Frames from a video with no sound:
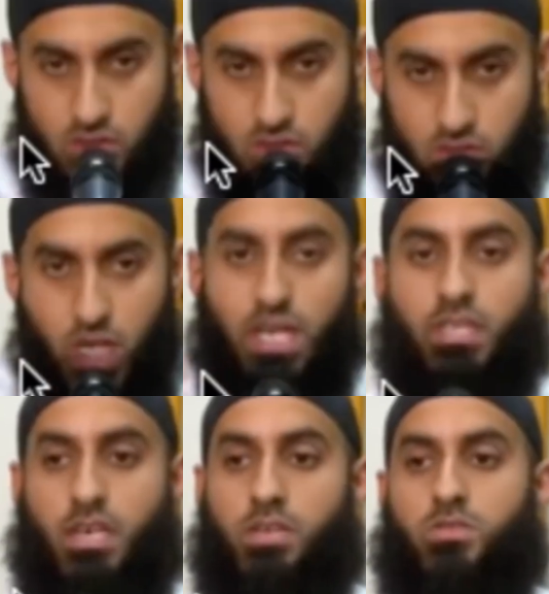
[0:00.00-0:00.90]
30
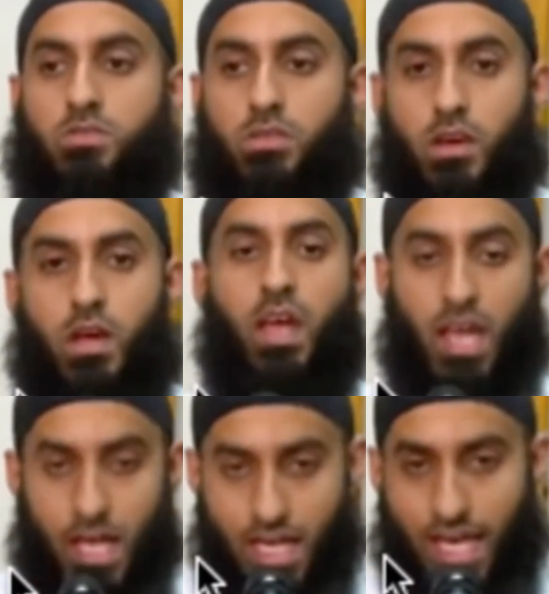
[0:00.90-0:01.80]
seconds.
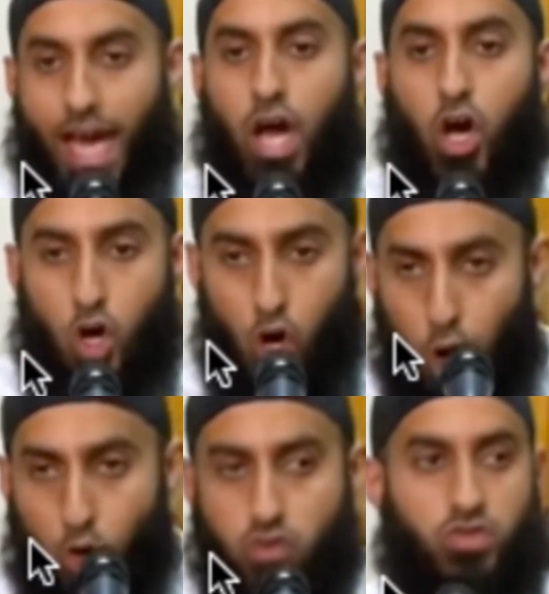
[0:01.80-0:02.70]
Get
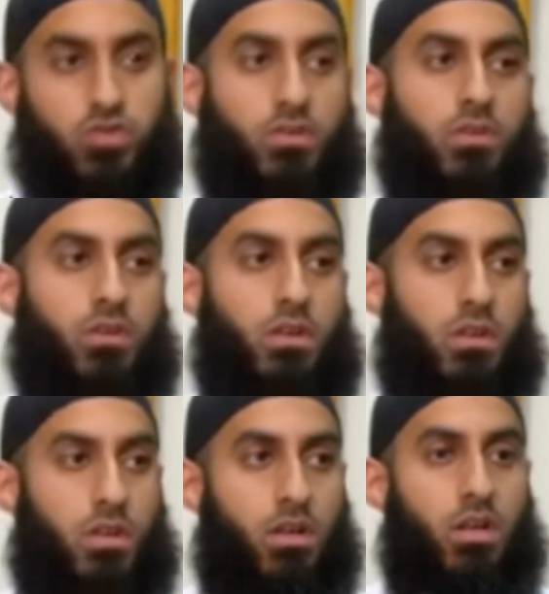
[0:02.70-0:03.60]
close.
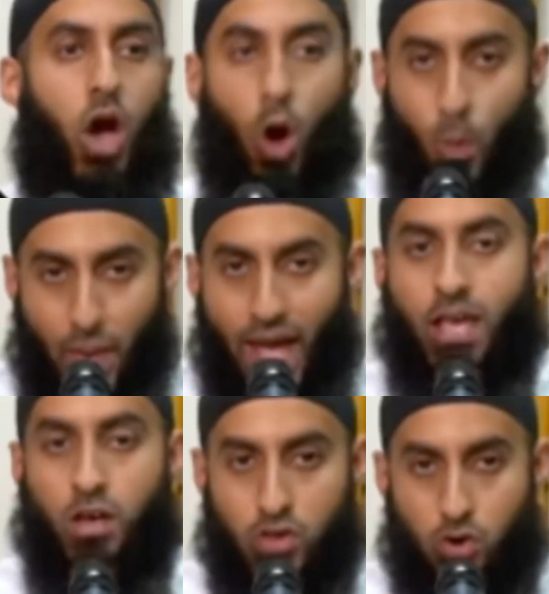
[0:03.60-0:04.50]
Obey
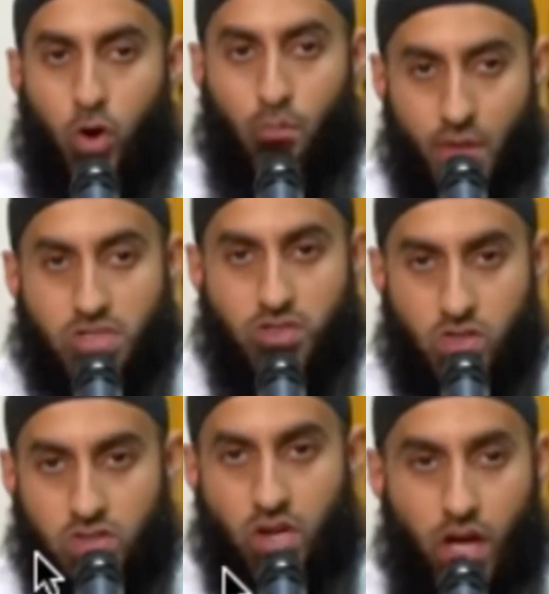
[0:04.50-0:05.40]
your messenger,
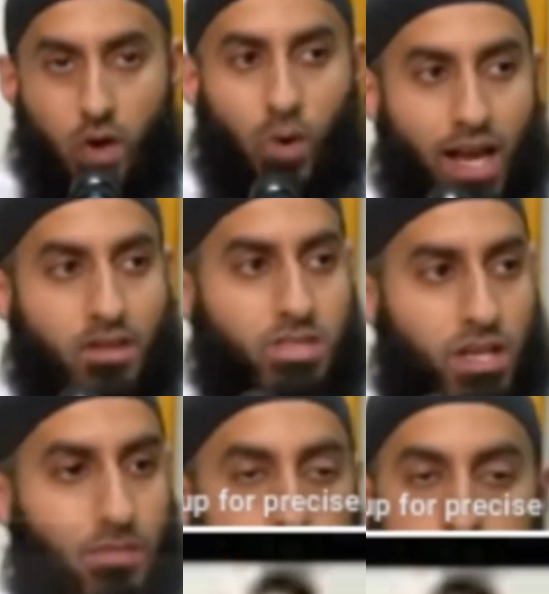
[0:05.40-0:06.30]
sallallahu alayhi
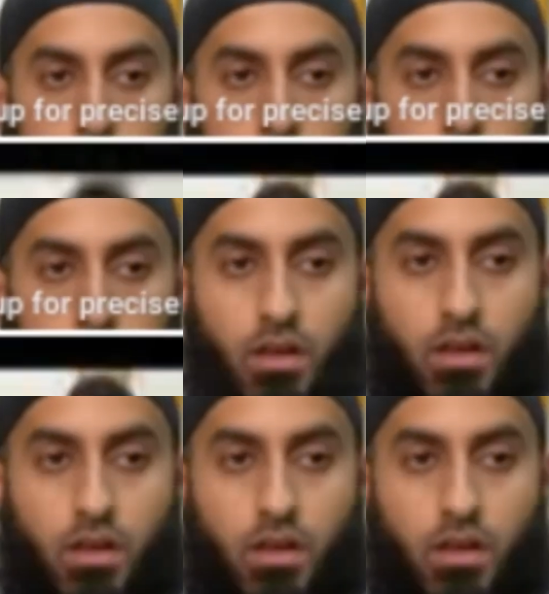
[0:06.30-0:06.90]
wasallam. To